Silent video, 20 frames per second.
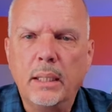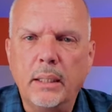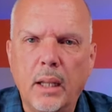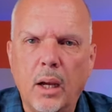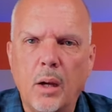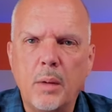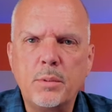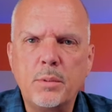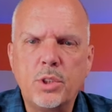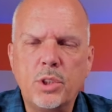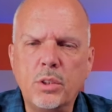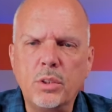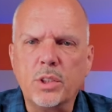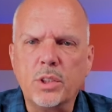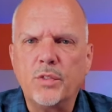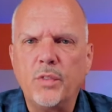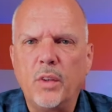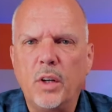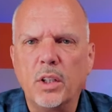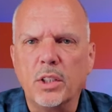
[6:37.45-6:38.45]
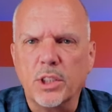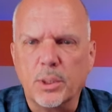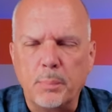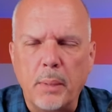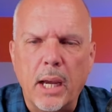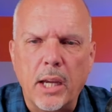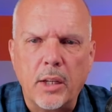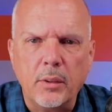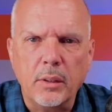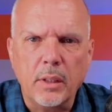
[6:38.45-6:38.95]
Now, I'm sure as far as
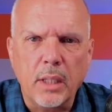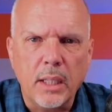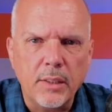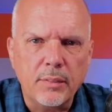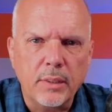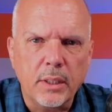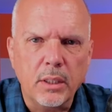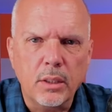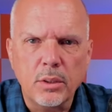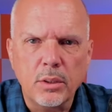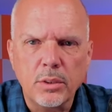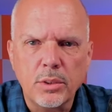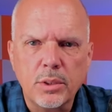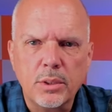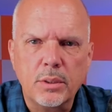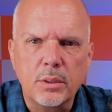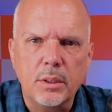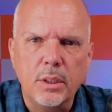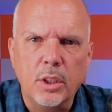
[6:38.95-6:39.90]
battery life goes,